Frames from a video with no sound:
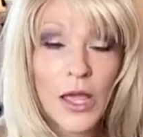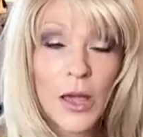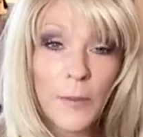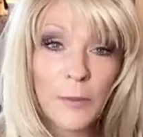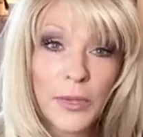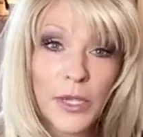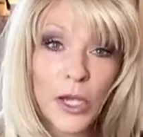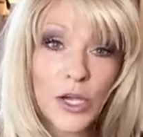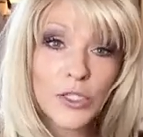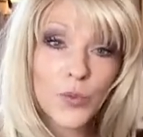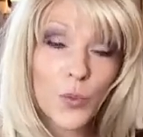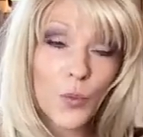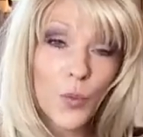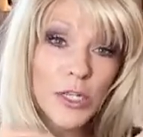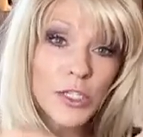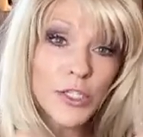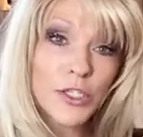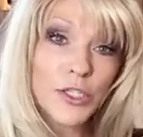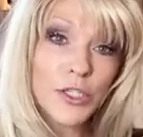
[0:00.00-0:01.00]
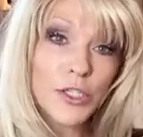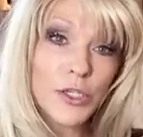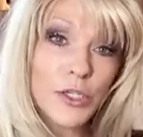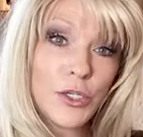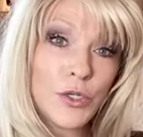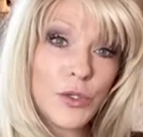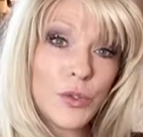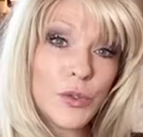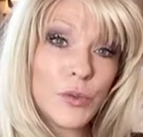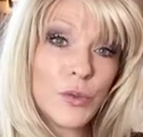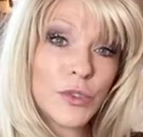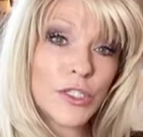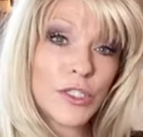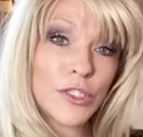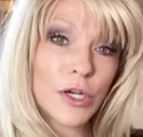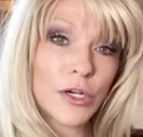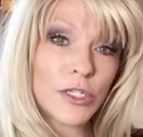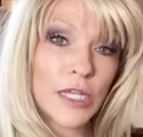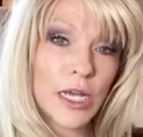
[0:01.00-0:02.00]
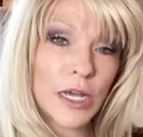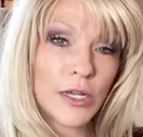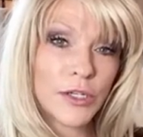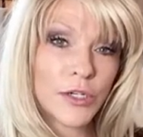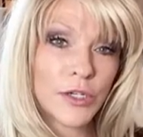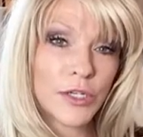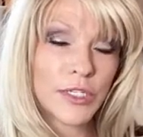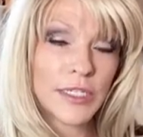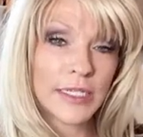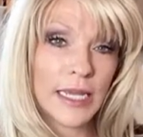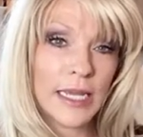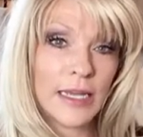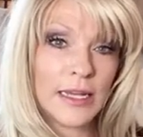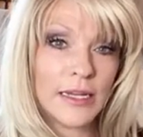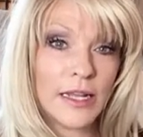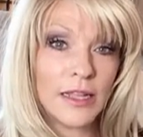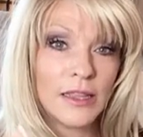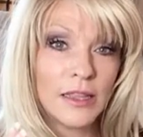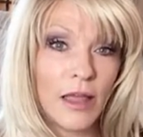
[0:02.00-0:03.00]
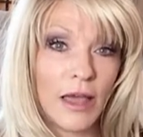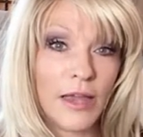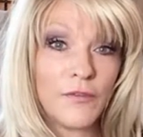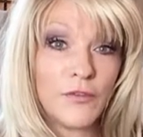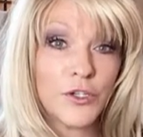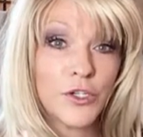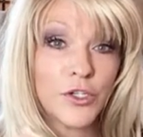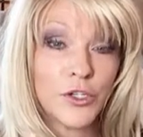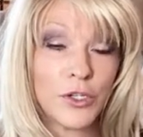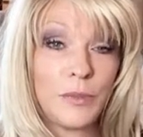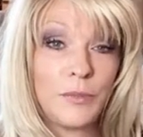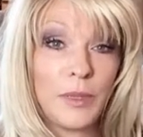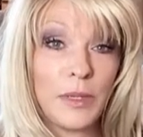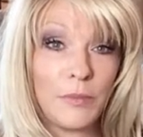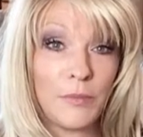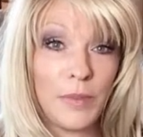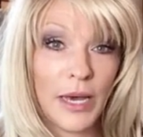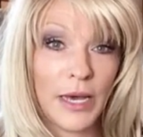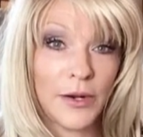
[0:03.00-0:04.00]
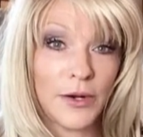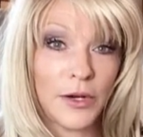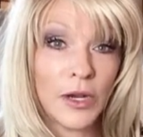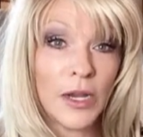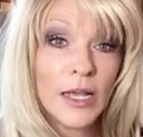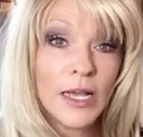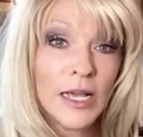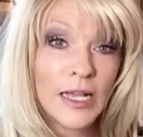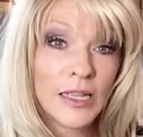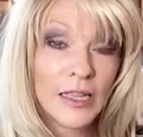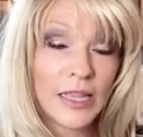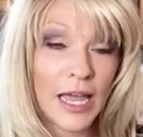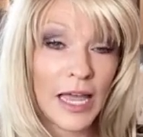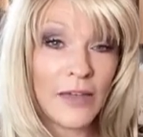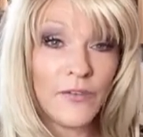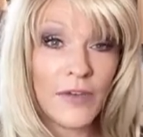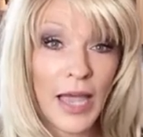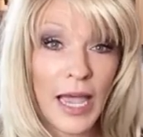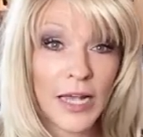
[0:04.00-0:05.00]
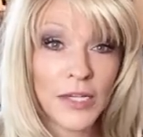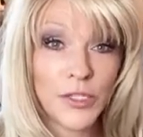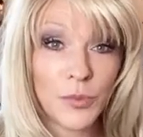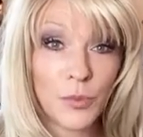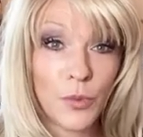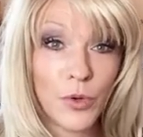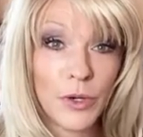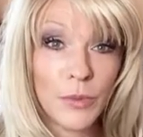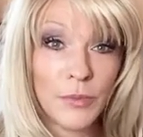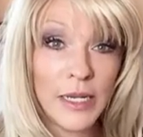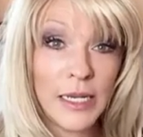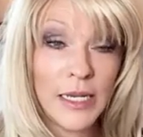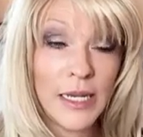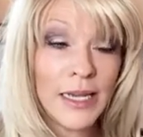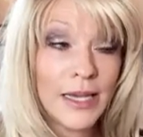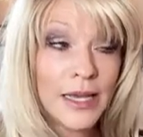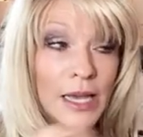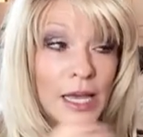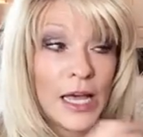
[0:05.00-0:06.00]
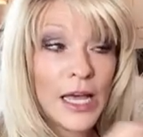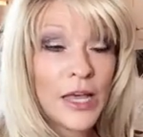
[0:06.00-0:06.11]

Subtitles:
Because once you start to understand life should be better, life has more meaning,